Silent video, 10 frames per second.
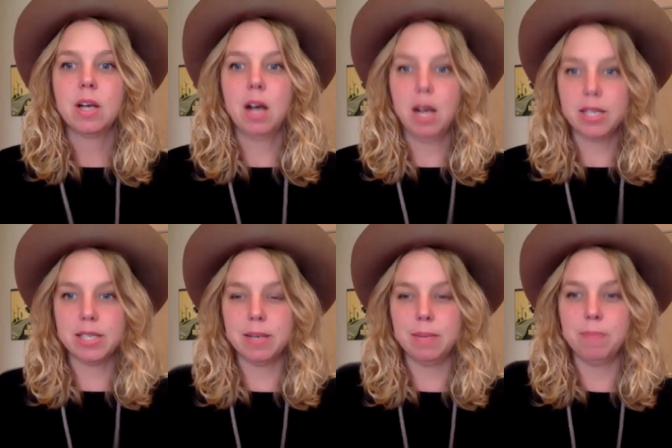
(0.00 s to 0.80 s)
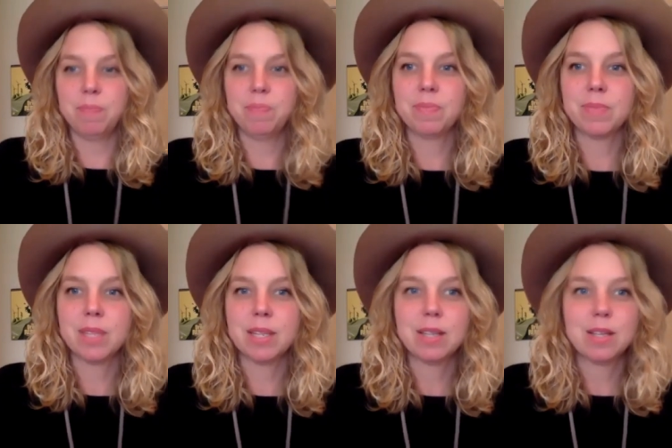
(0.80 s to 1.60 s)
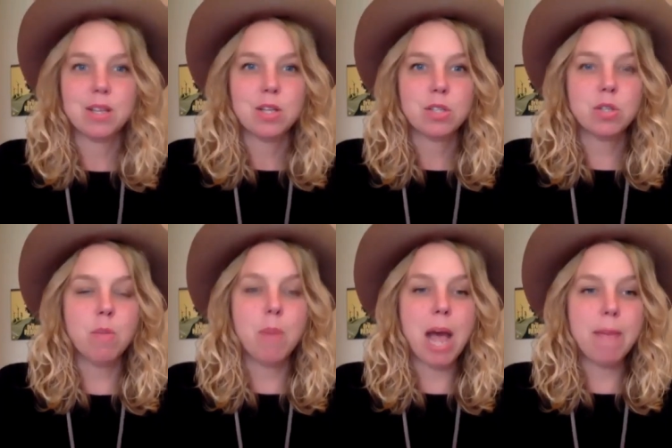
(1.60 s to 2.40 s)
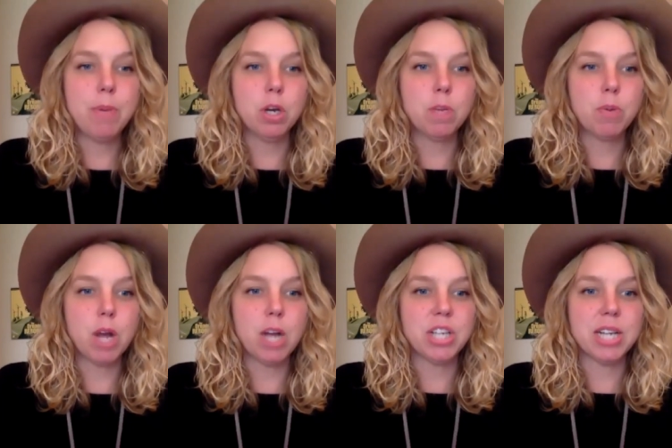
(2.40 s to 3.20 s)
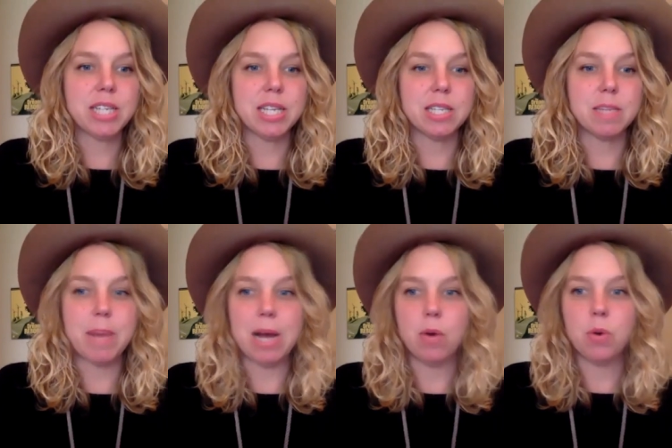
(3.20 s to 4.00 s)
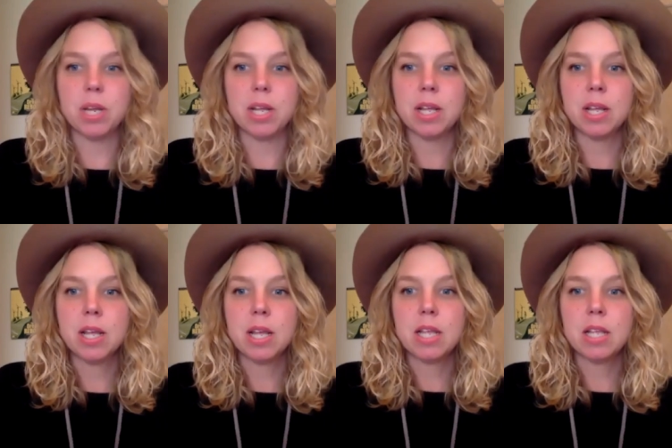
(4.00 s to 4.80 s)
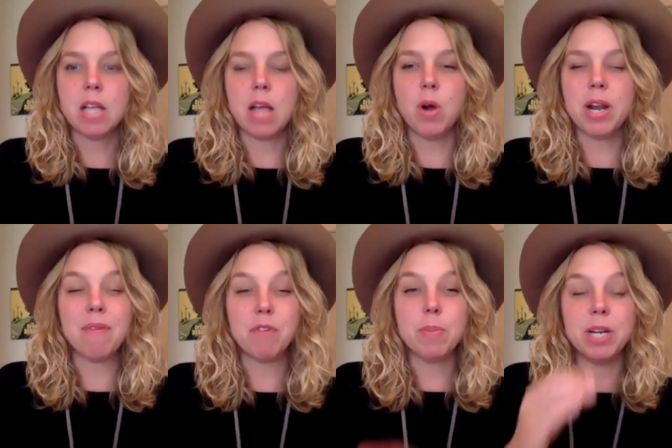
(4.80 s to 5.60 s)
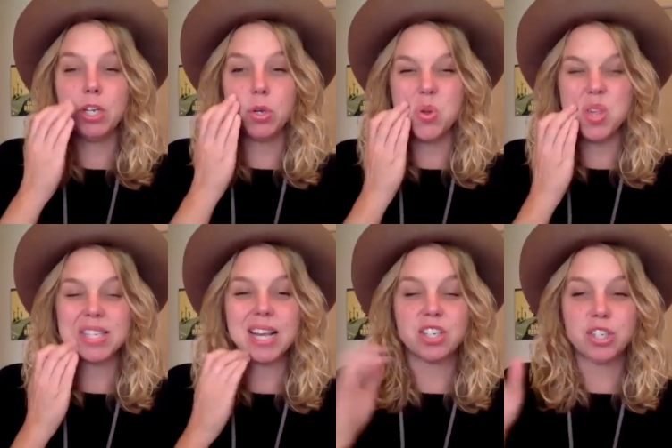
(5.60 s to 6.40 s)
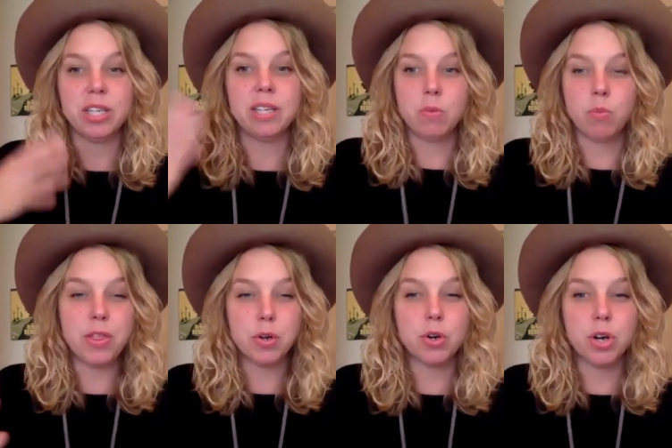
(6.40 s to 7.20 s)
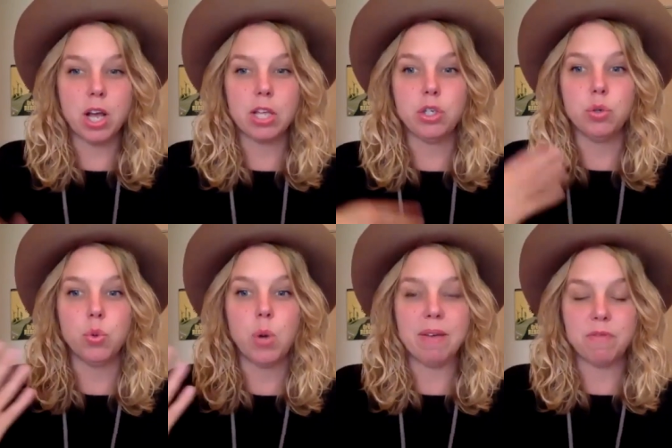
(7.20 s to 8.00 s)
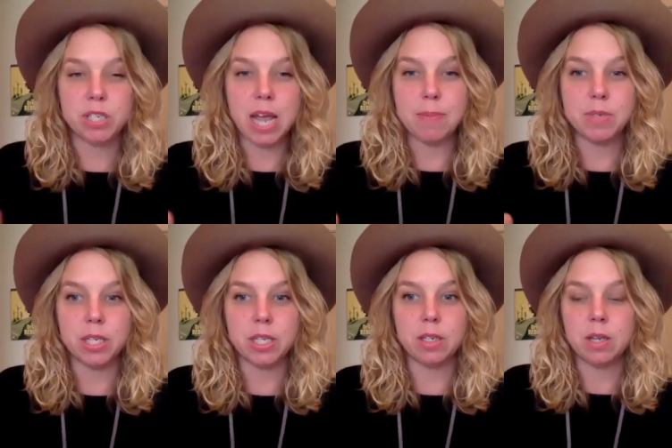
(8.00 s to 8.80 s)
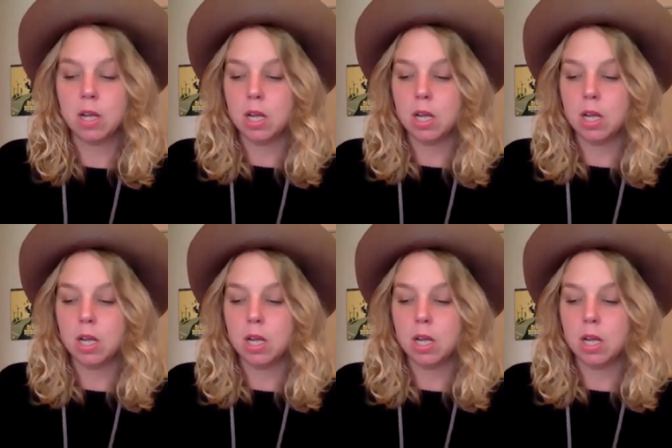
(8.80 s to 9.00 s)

Awesome. So, my book project is about. I want everybody to do this actually, whether or not you have typed in